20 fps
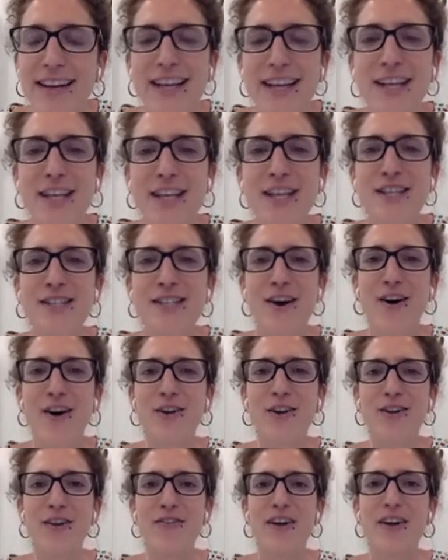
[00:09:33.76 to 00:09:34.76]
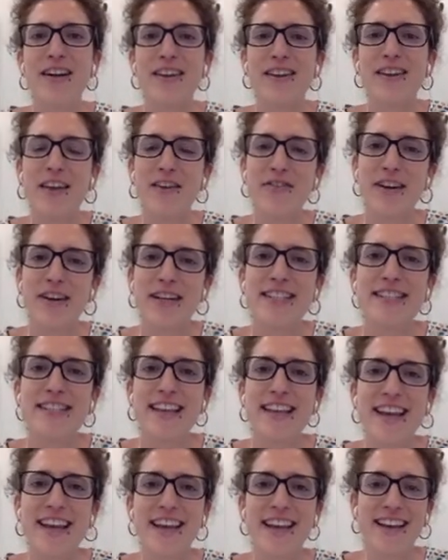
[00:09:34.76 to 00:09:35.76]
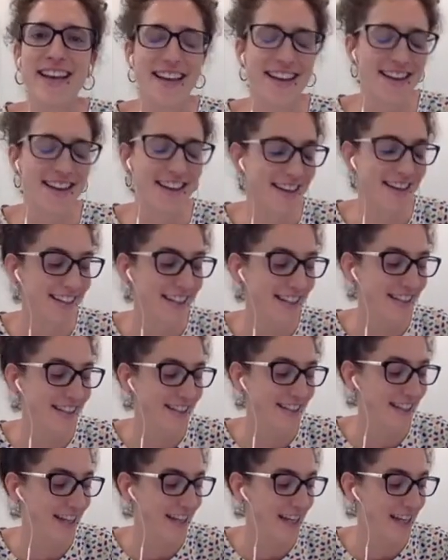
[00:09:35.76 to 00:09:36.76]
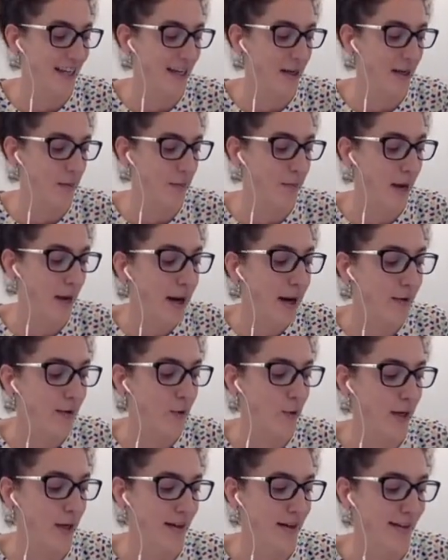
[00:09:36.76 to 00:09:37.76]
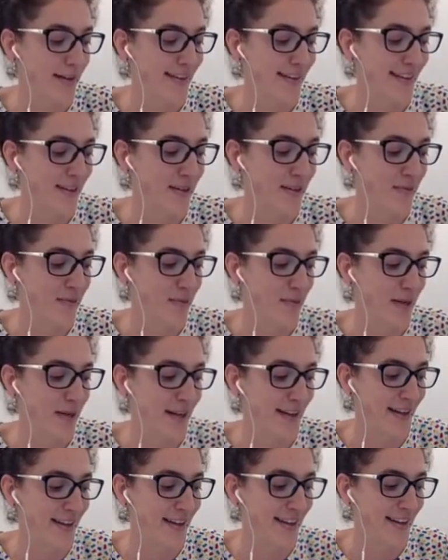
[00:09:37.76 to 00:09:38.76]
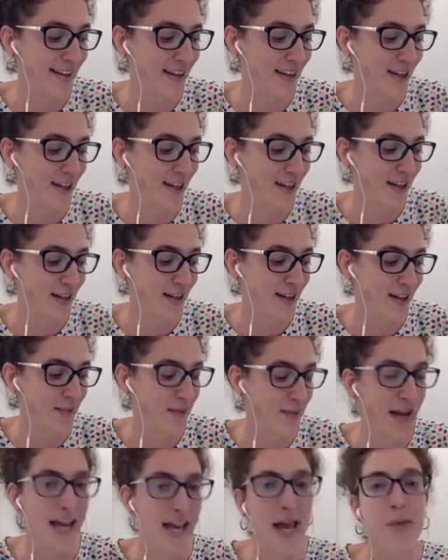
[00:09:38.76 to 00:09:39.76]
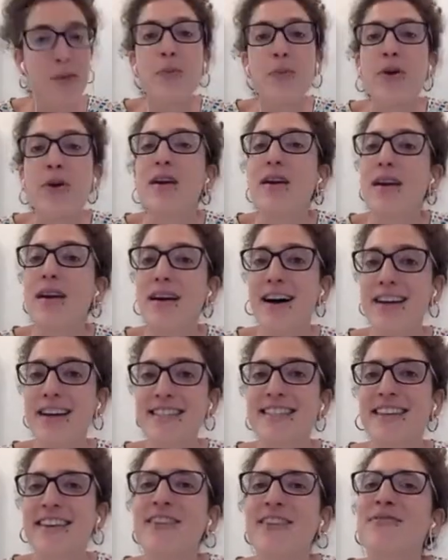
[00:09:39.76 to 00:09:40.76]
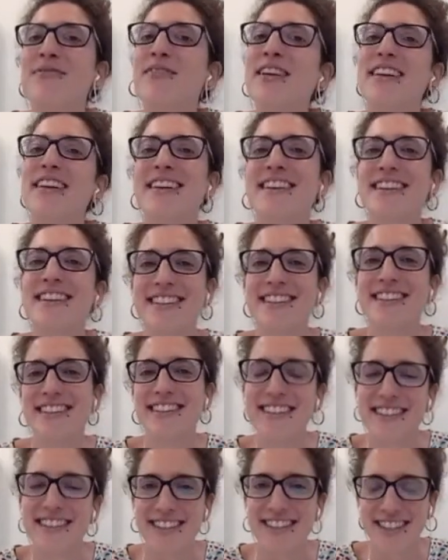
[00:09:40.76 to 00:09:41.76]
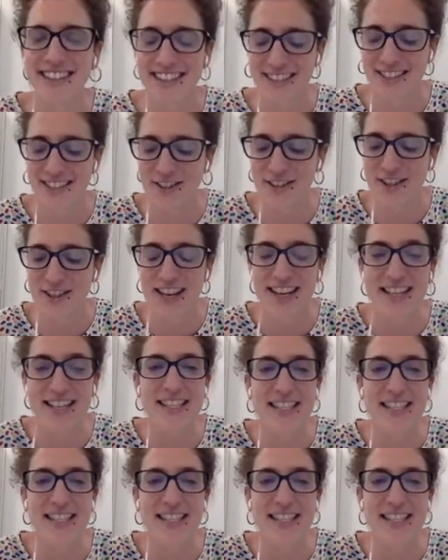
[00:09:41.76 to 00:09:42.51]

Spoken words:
So the first thing that I made when my IP asked me to this,